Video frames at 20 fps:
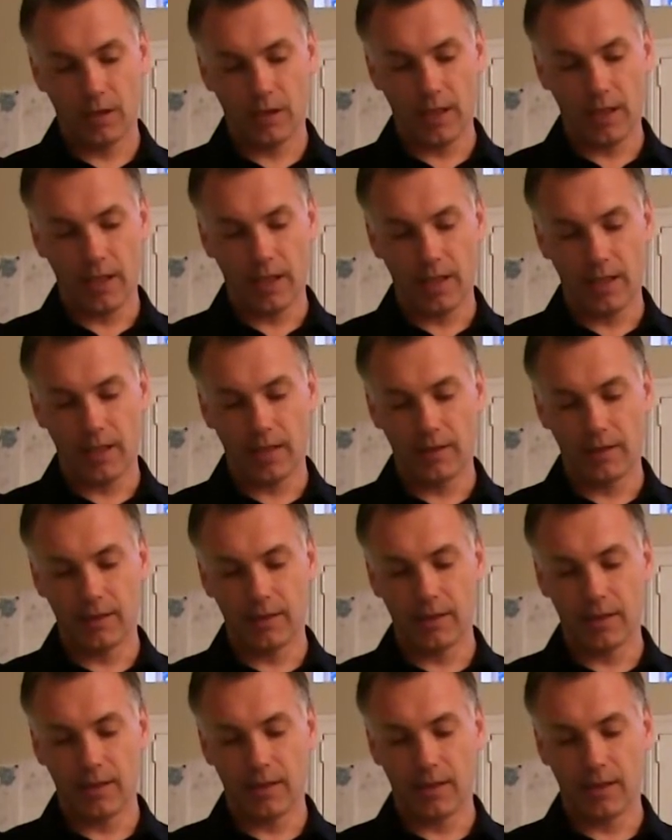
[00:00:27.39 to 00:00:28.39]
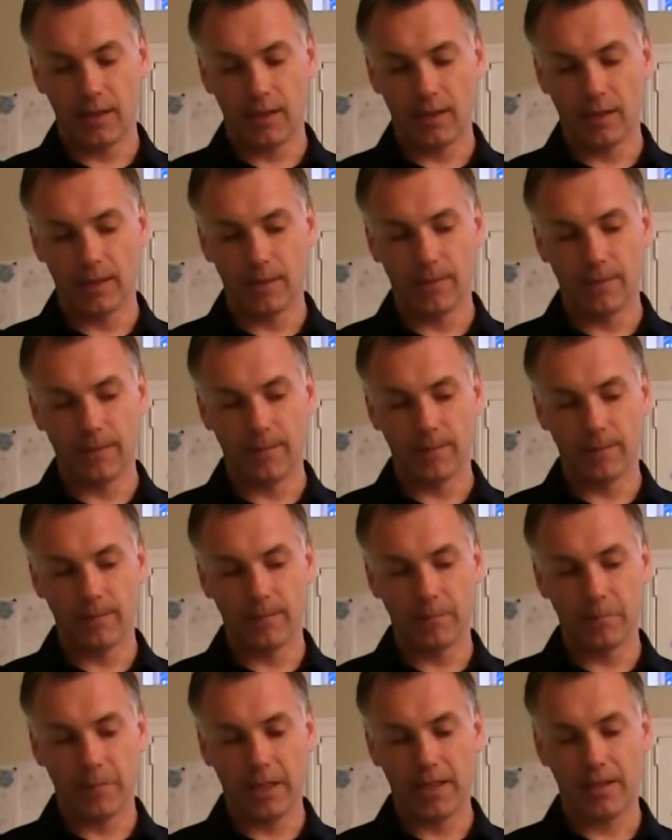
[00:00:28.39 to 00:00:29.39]
And
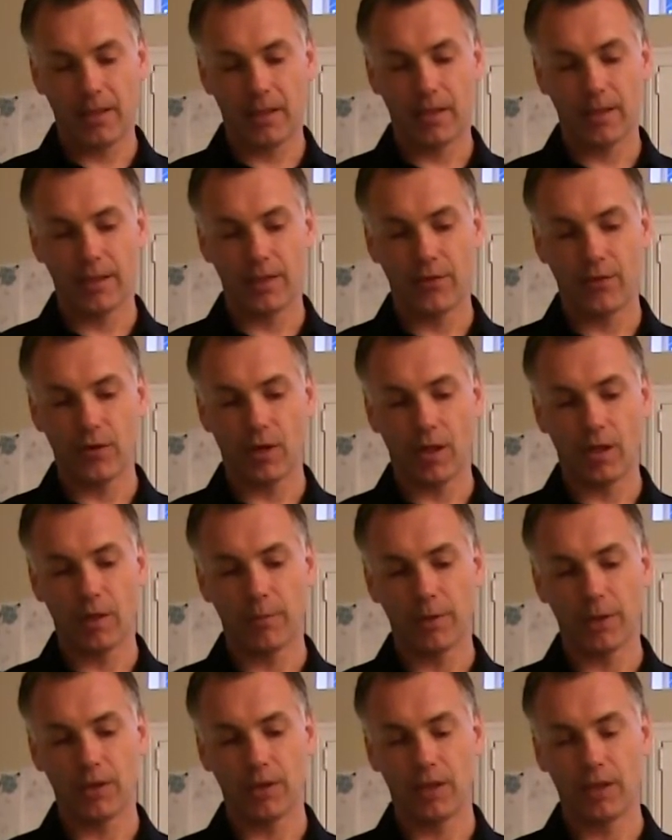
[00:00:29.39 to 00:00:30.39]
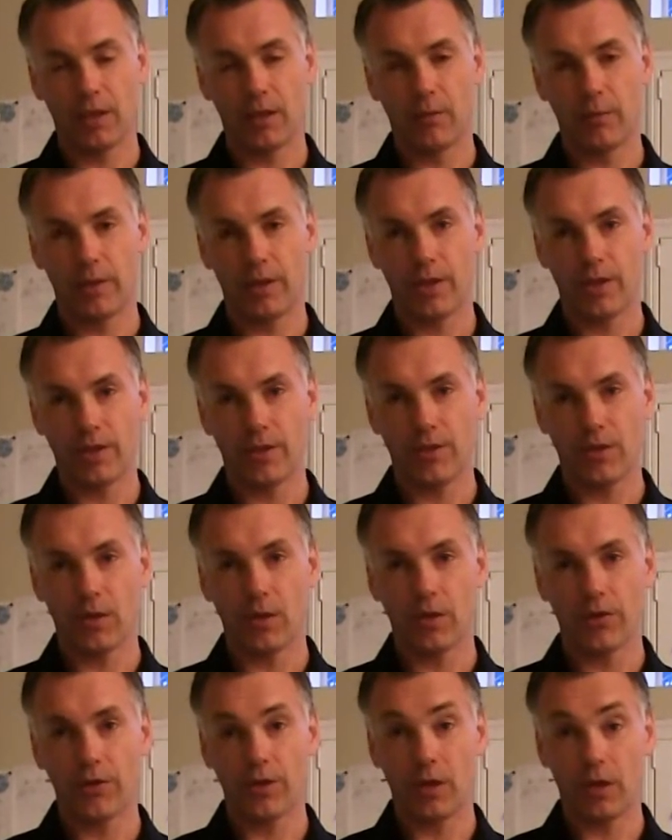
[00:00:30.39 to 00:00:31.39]
basically this document here, which is
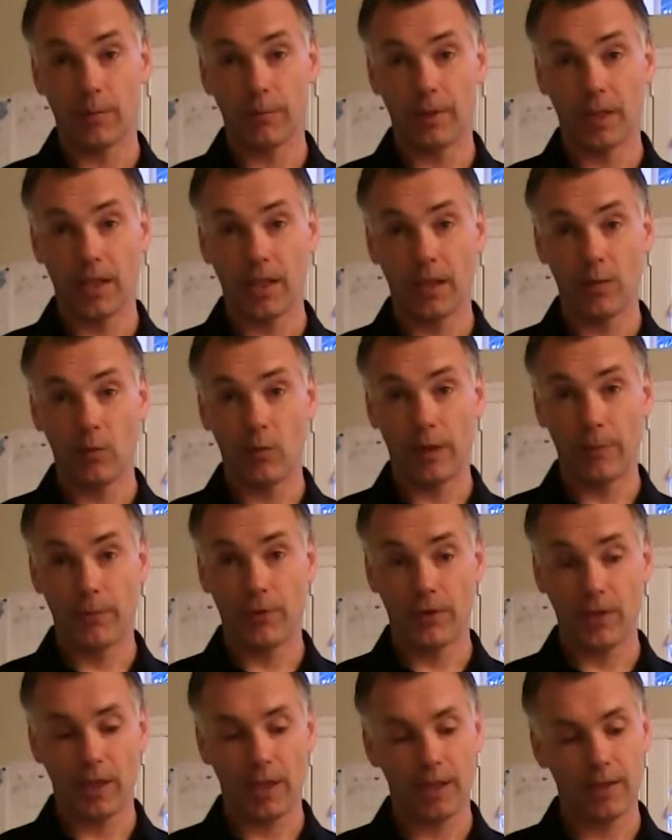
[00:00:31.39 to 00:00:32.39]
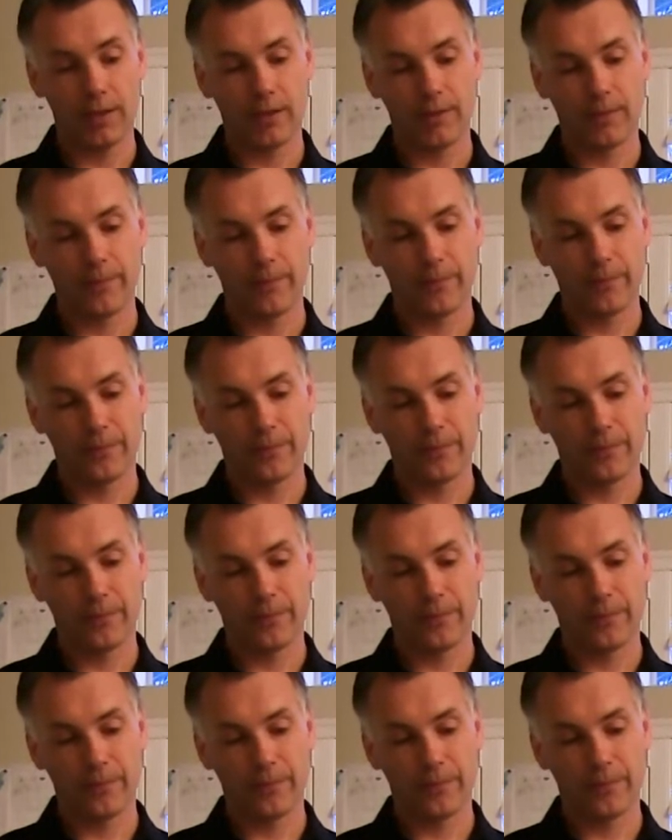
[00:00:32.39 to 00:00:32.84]
also on my website,